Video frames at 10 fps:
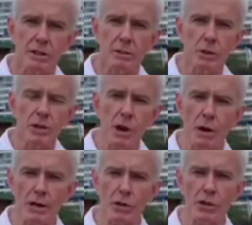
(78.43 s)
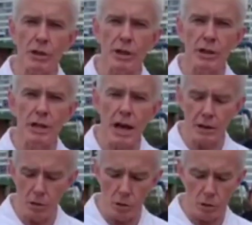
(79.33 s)
with no electricity, none at
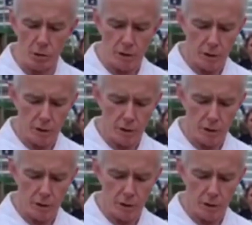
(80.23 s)
all.